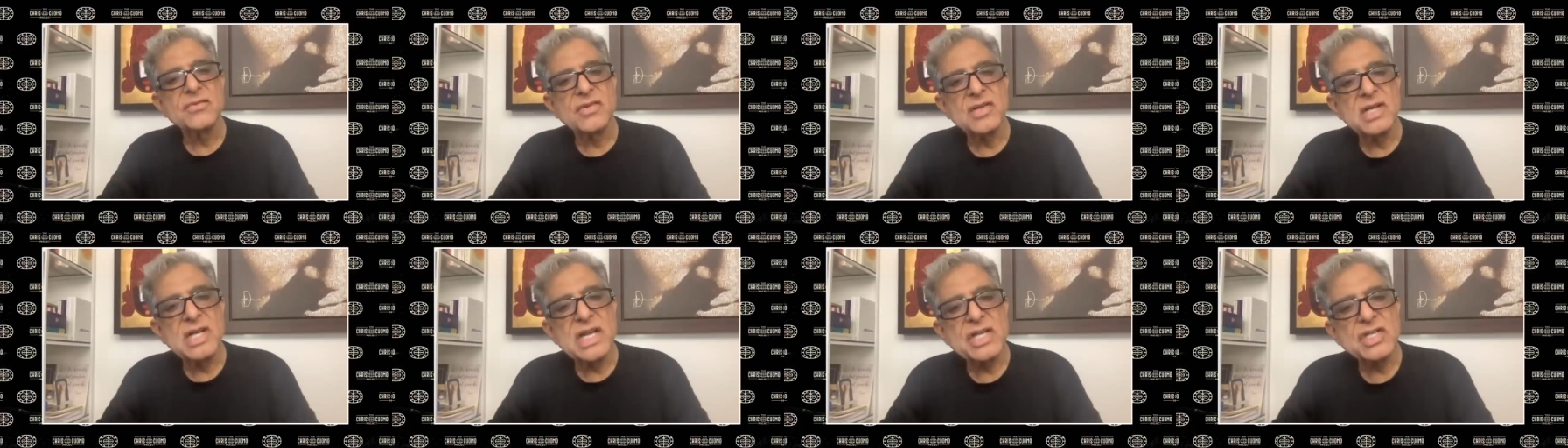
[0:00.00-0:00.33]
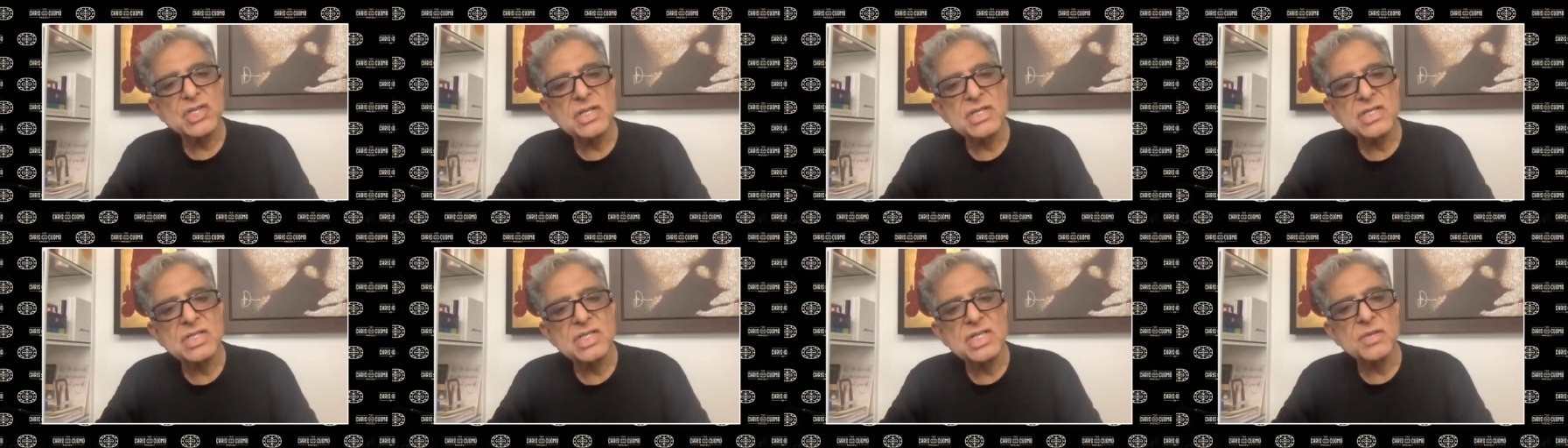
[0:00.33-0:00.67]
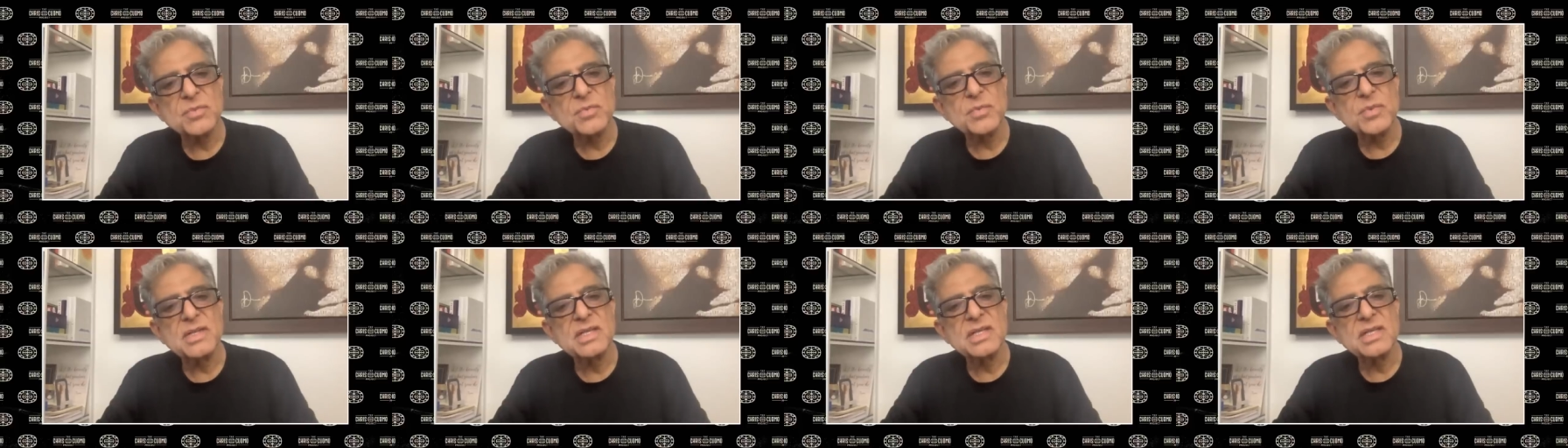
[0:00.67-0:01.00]

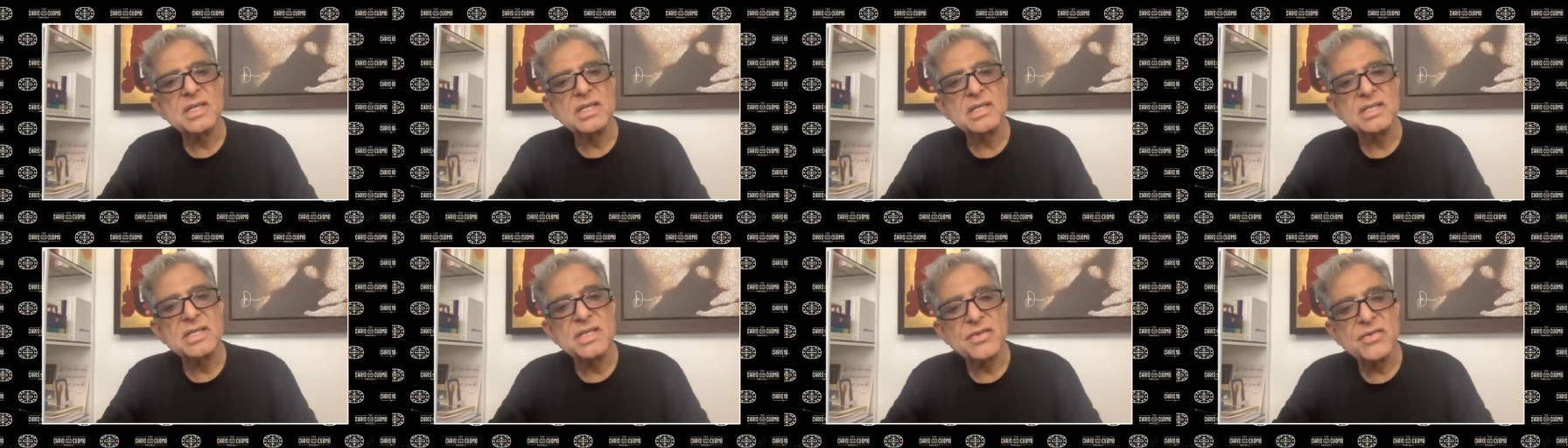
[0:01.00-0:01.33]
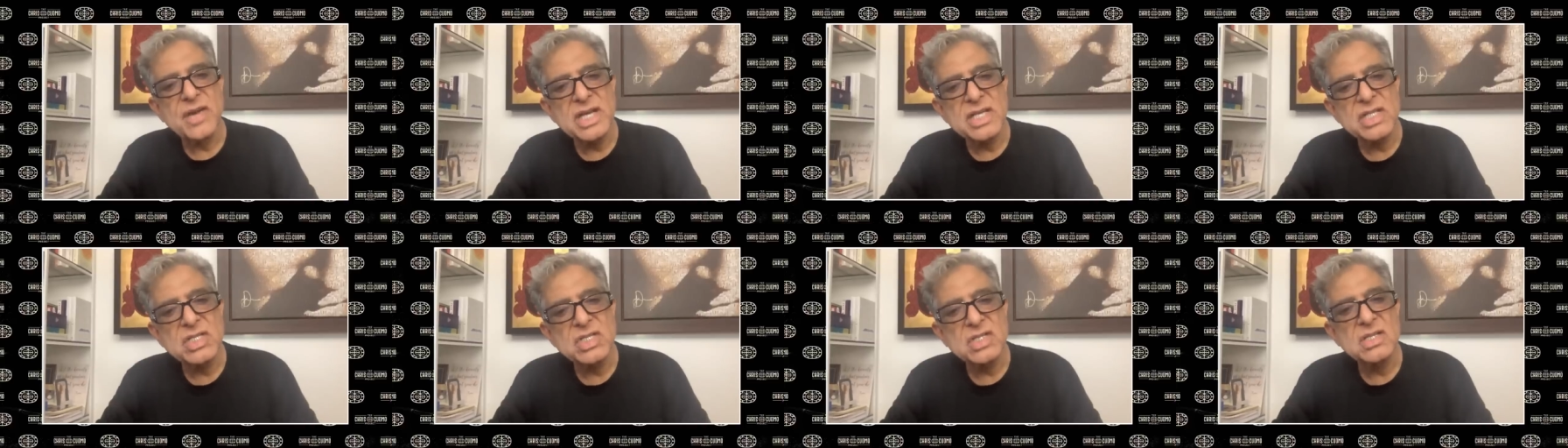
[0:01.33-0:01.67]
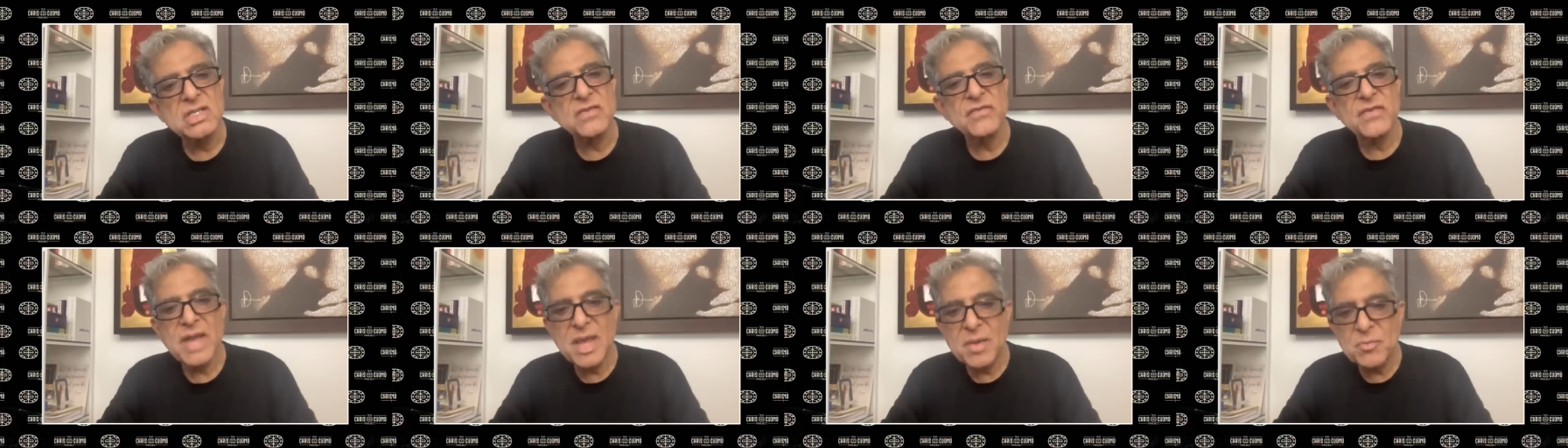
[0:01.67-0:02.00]
relationship in the direction
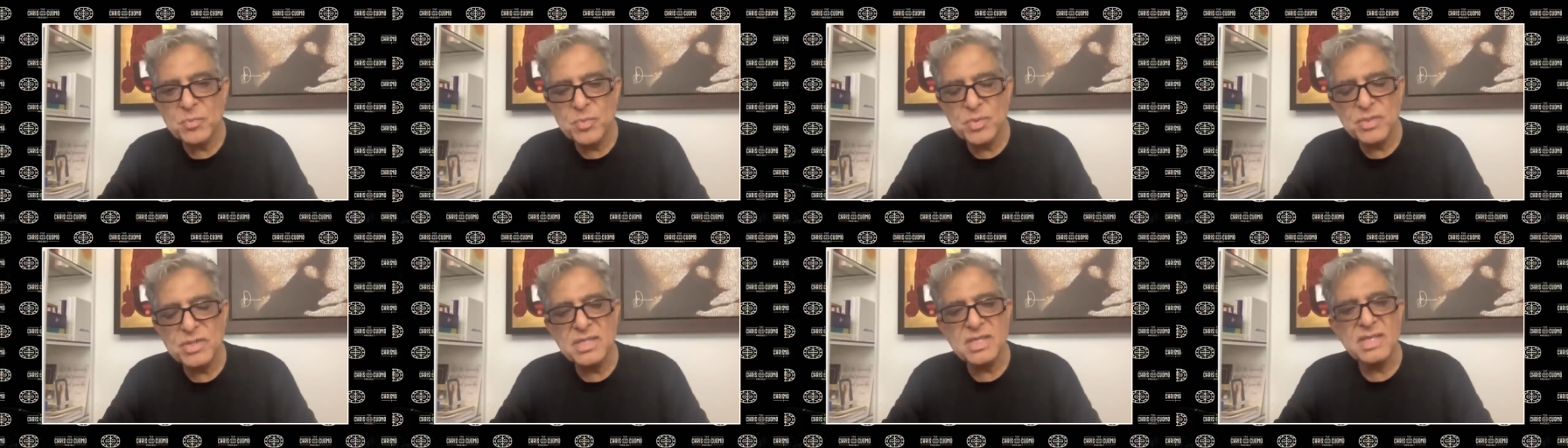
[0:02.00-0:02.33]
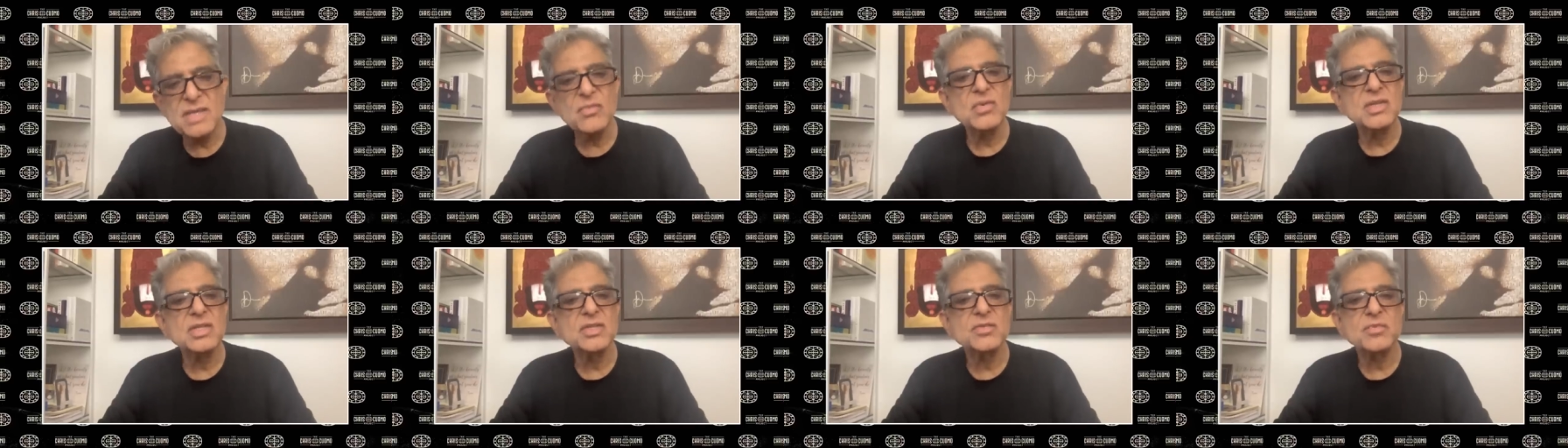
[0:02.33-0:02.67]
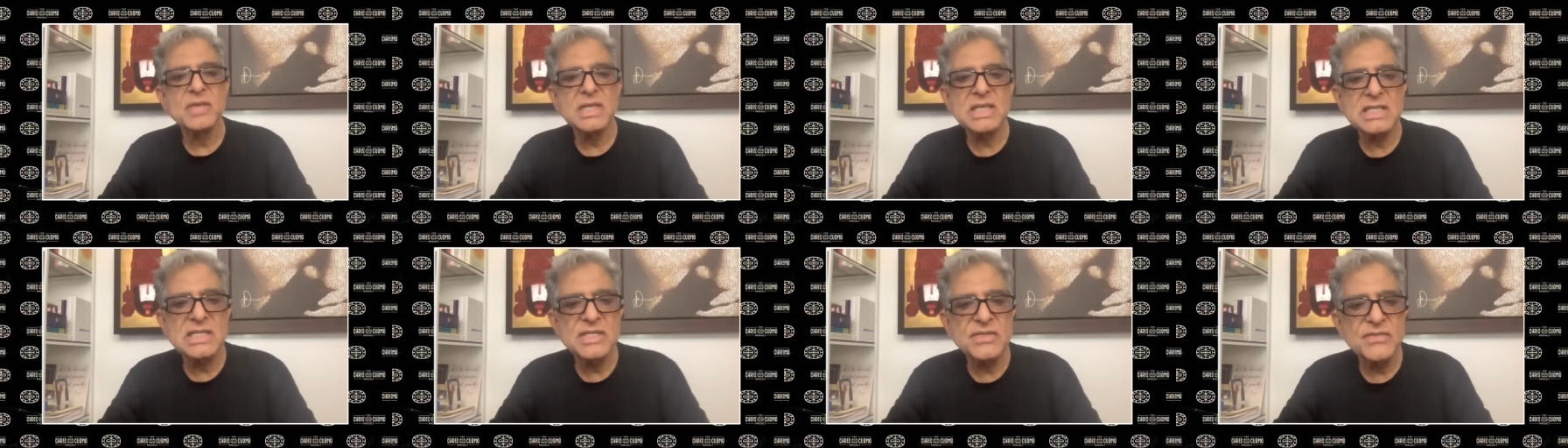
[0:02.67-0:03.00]
of empathy, which
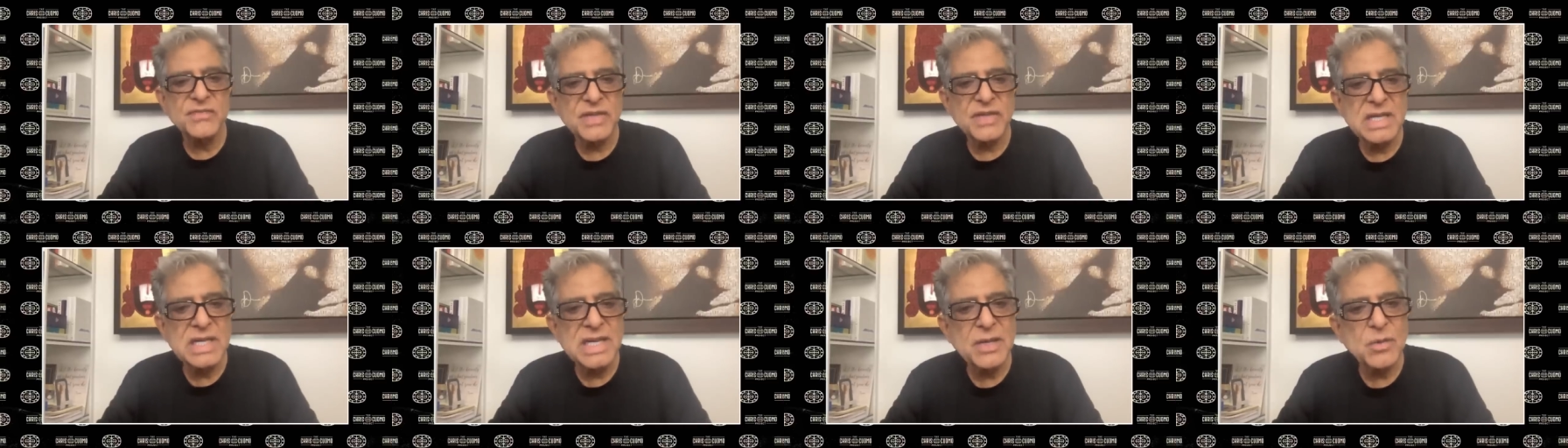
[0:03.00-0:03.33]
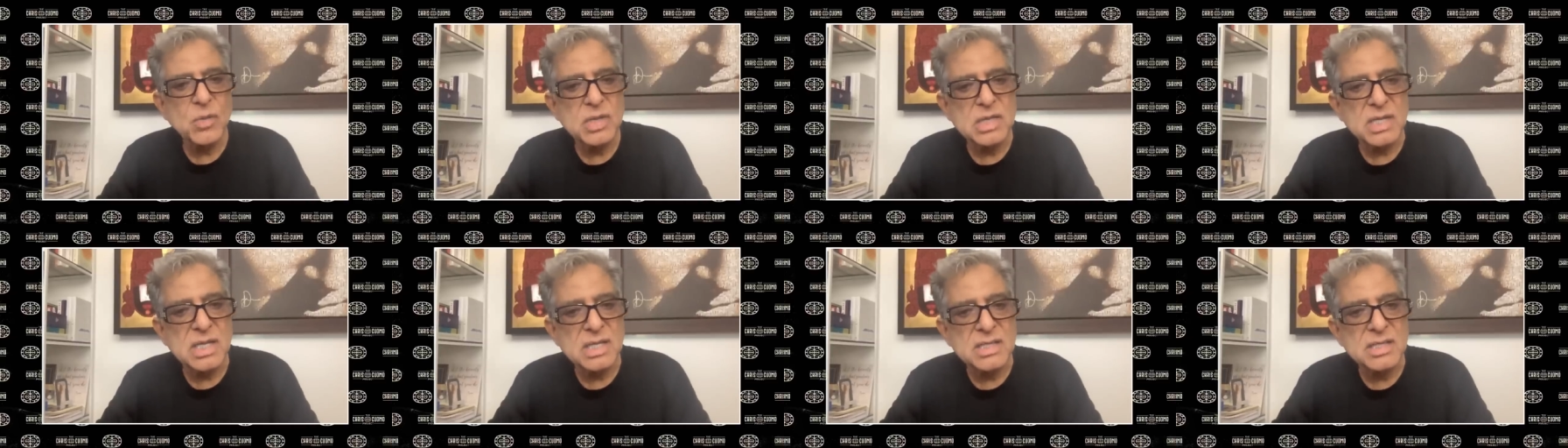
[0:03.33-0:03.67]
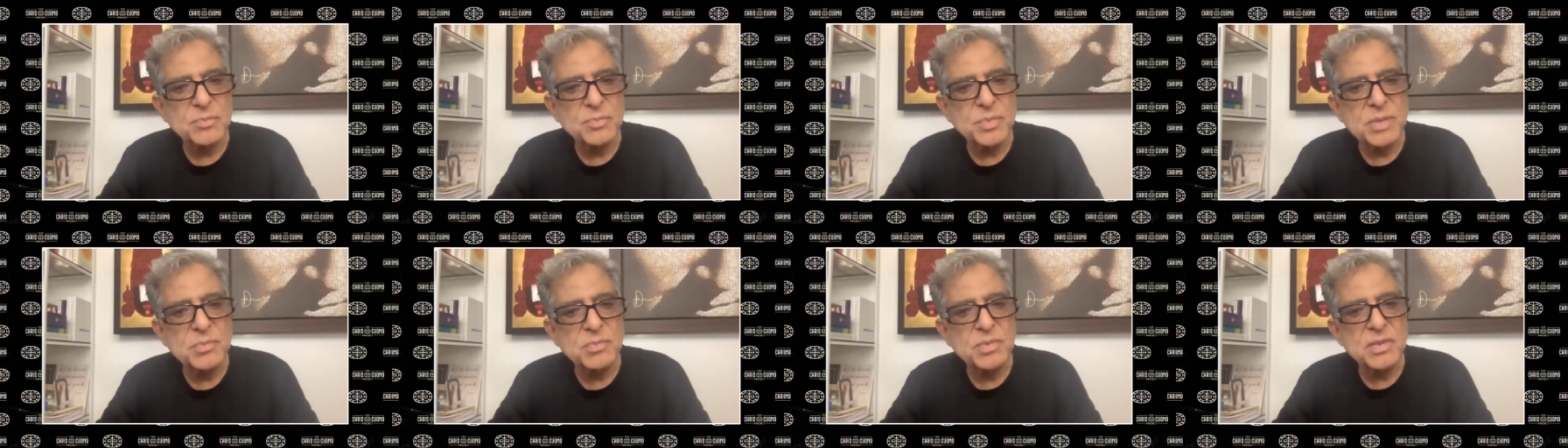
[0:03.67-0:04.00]
means feeling what other
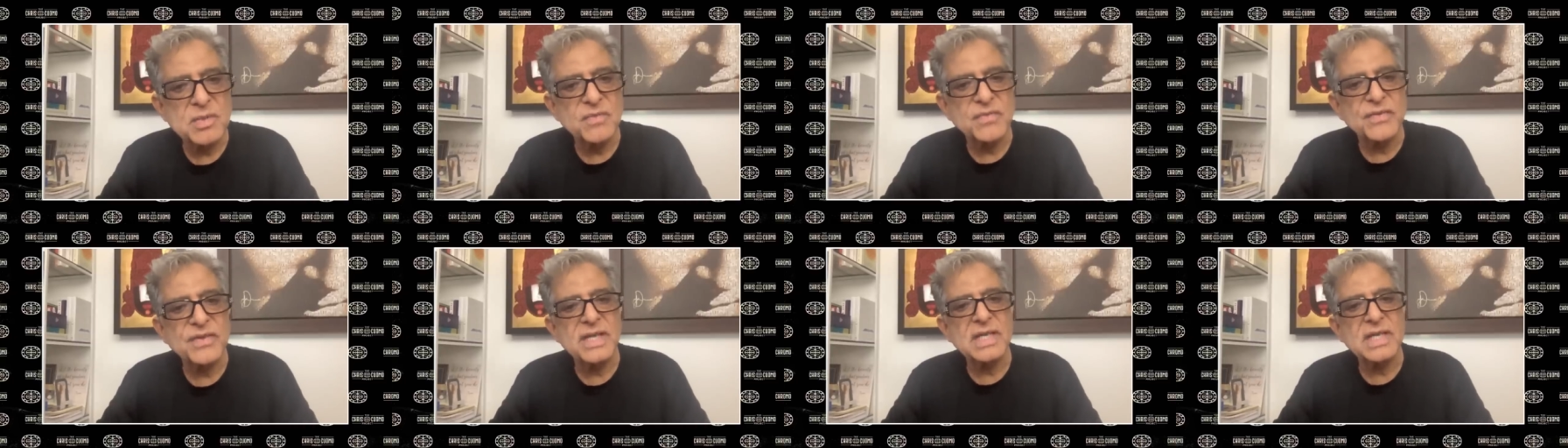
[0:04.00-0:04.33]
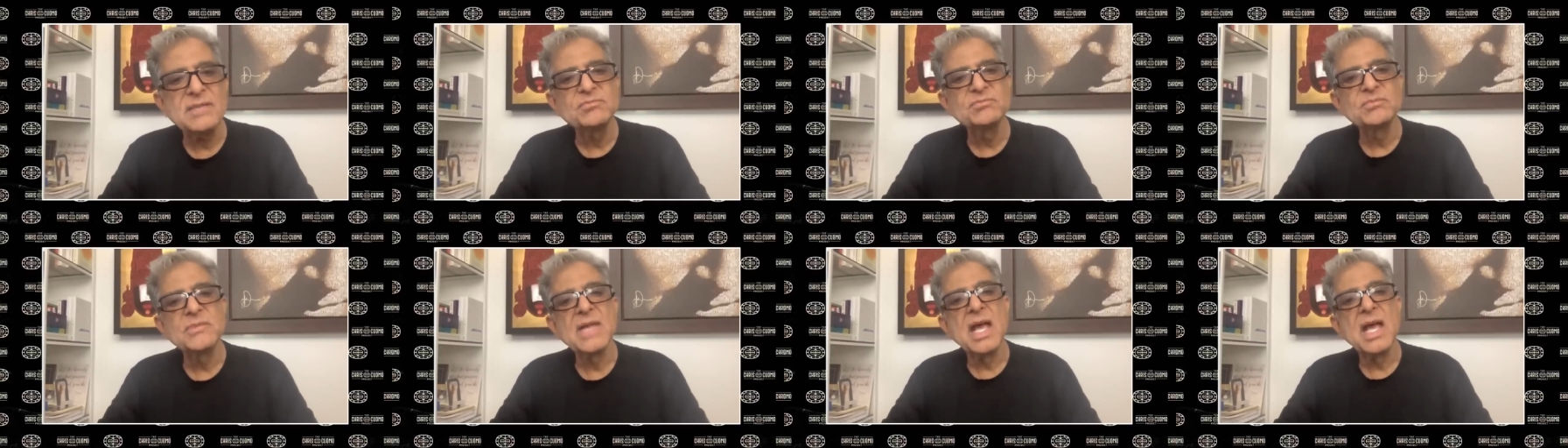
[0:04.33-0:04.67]
people feel,